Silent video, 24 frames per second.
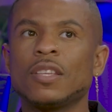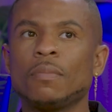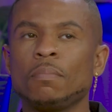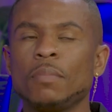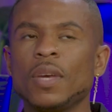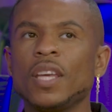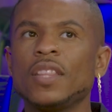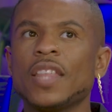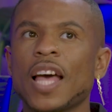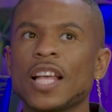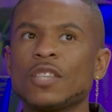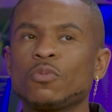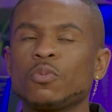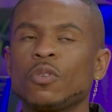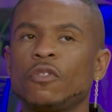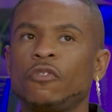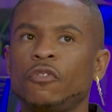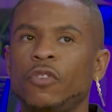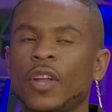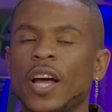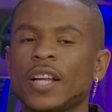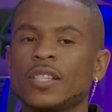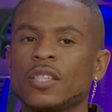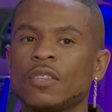to me, that's
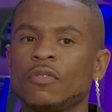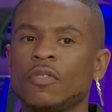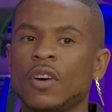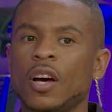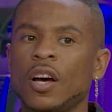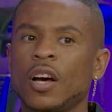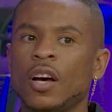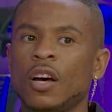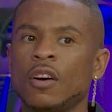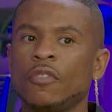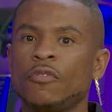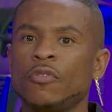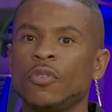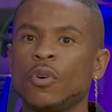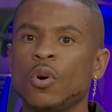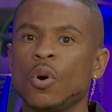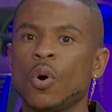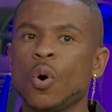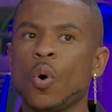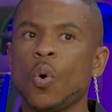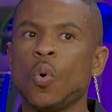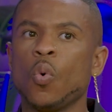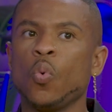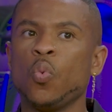reflective of
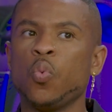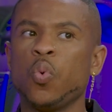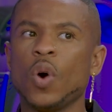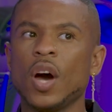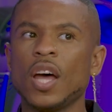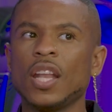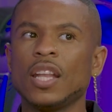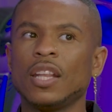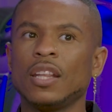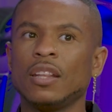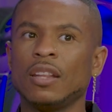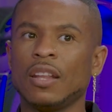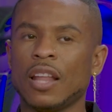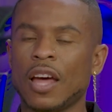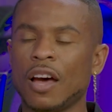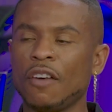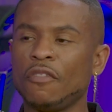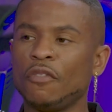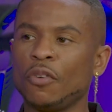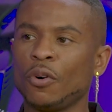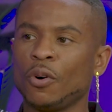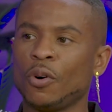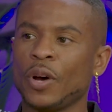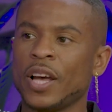what
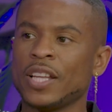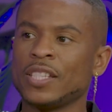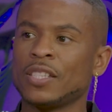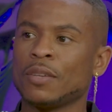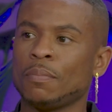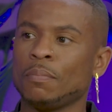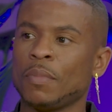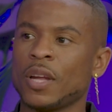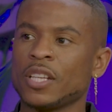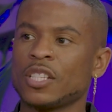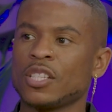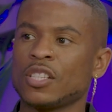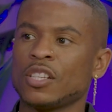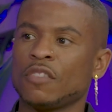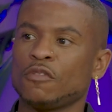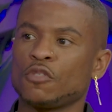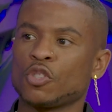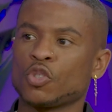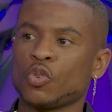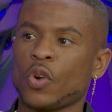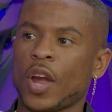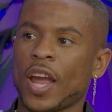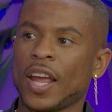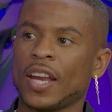level and dimension of
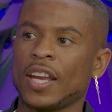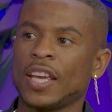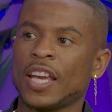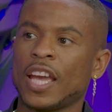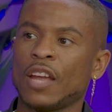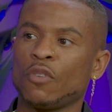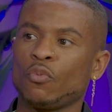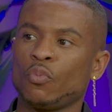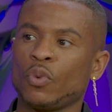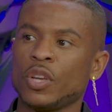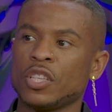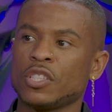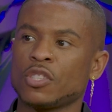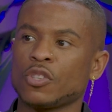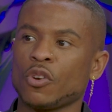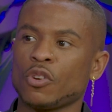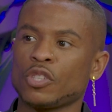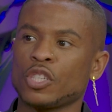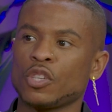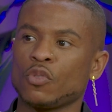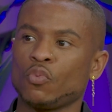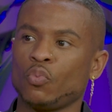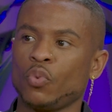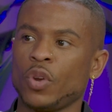training and
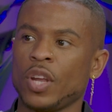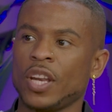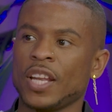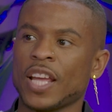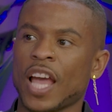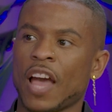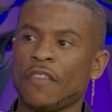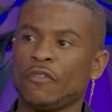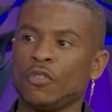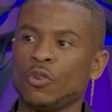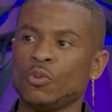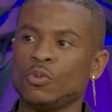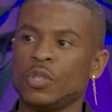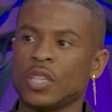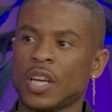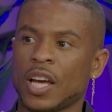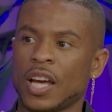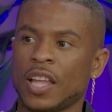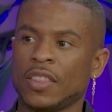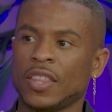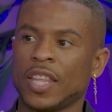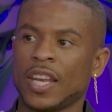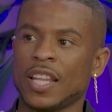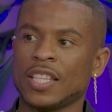research and reading have you
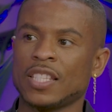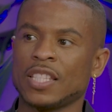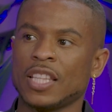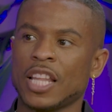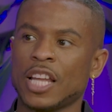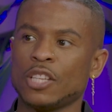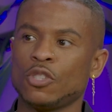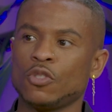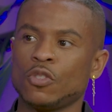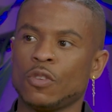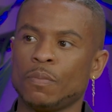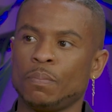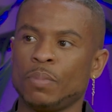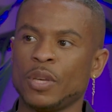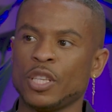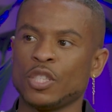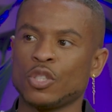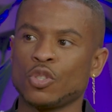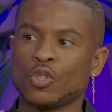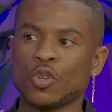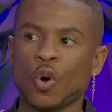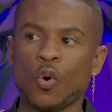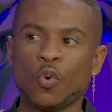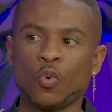done that has led you to be
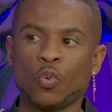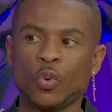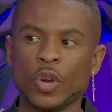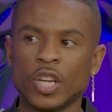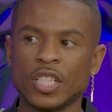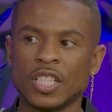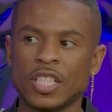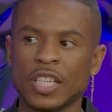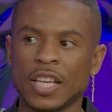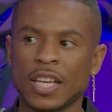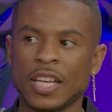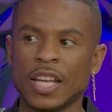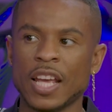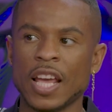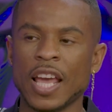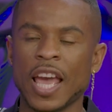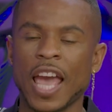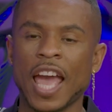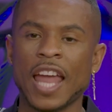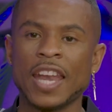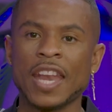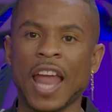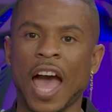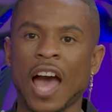so rigid
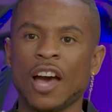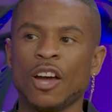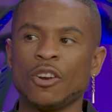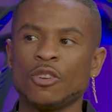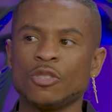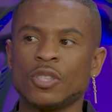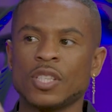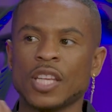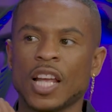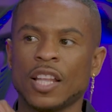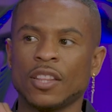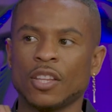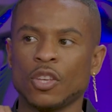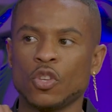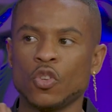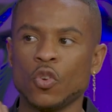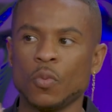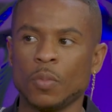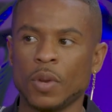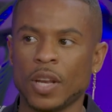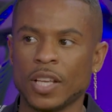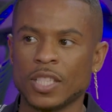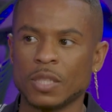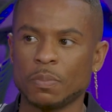and not understand the
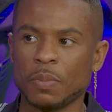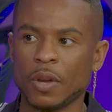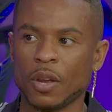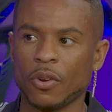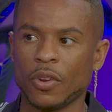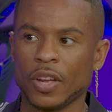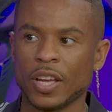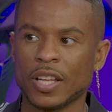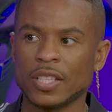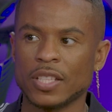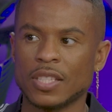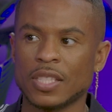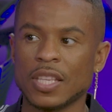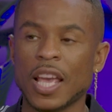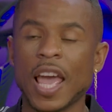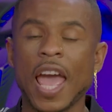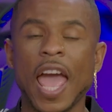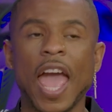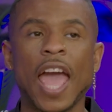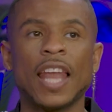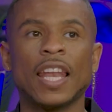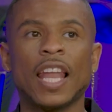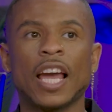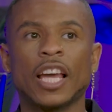human experience?
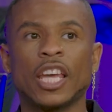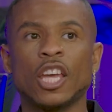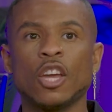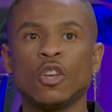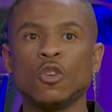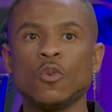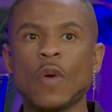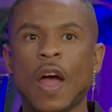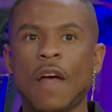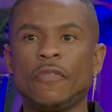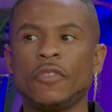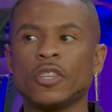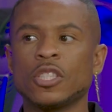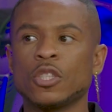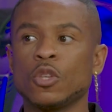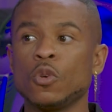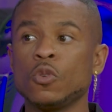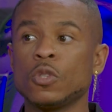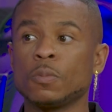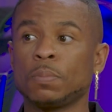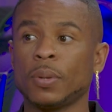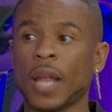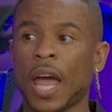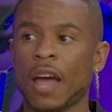And like here you have this
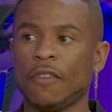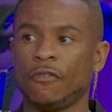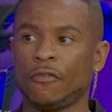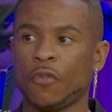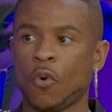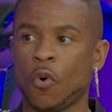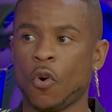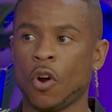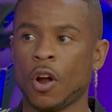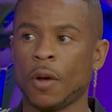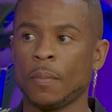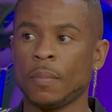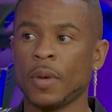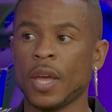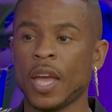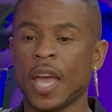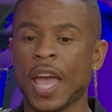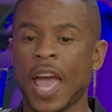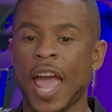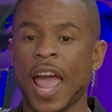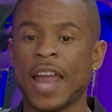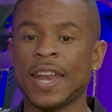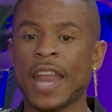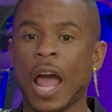huge platform
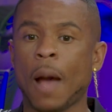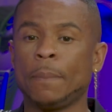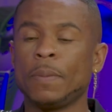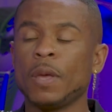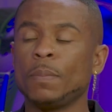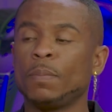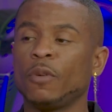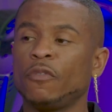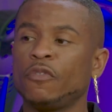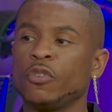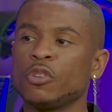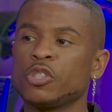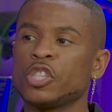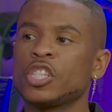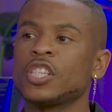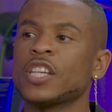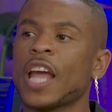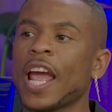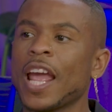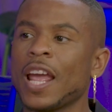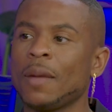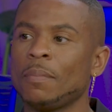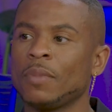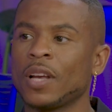and now people feel
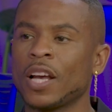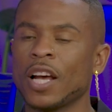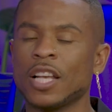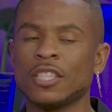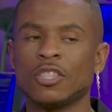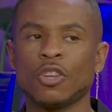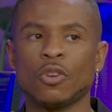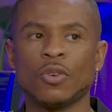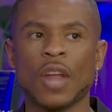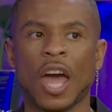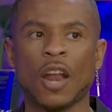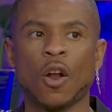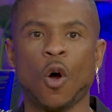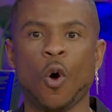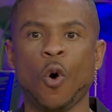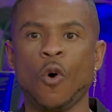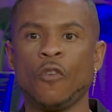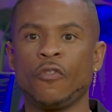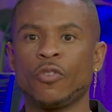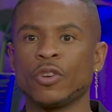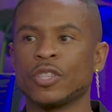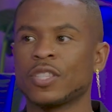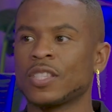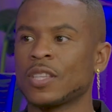shame because they're not
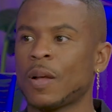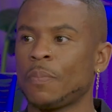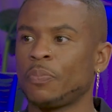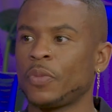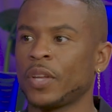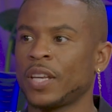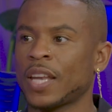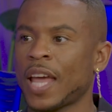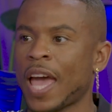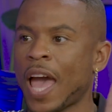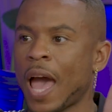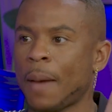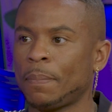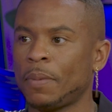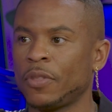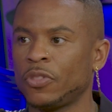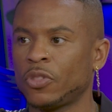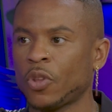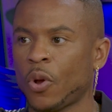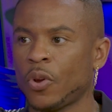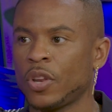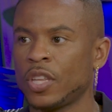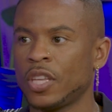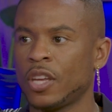over something that happened
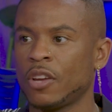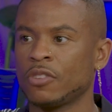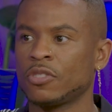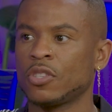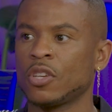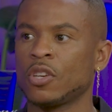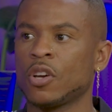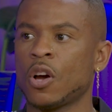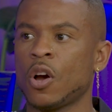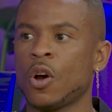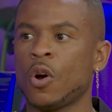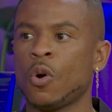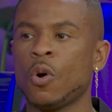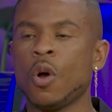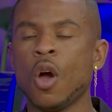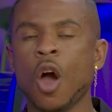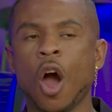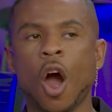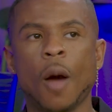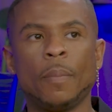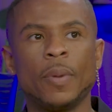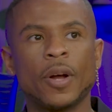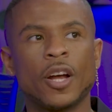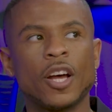30 years ago
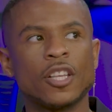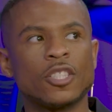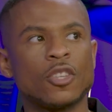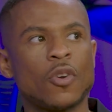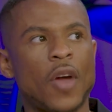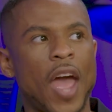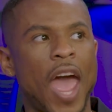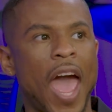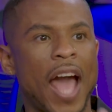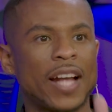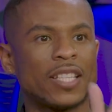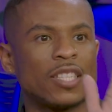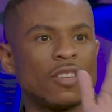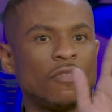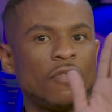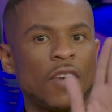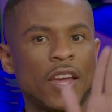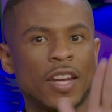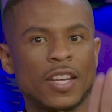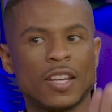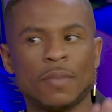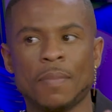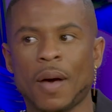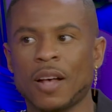or because they're
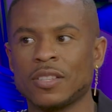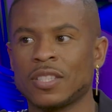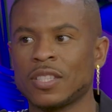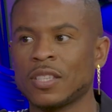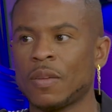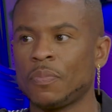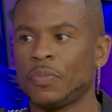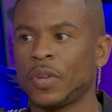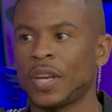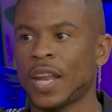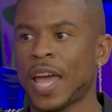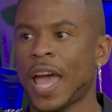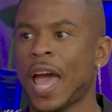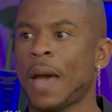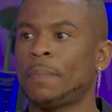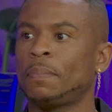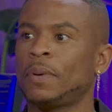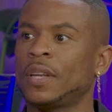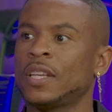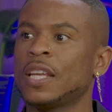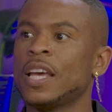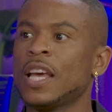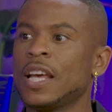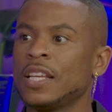activated about something that
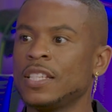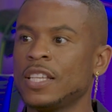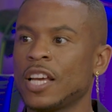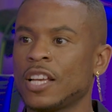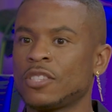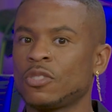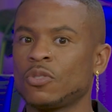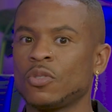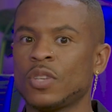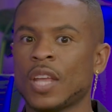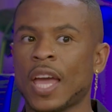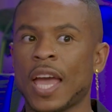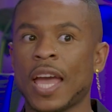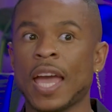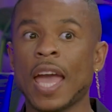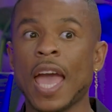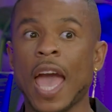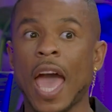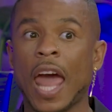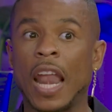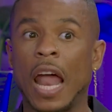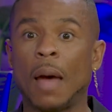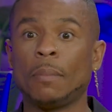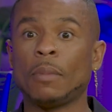happened yesterday.
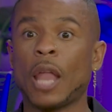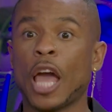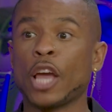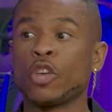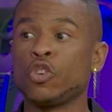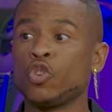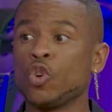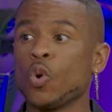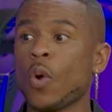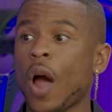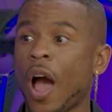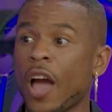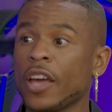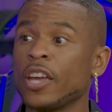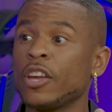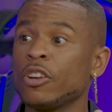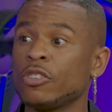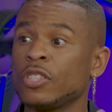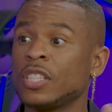And I'm like, you're out here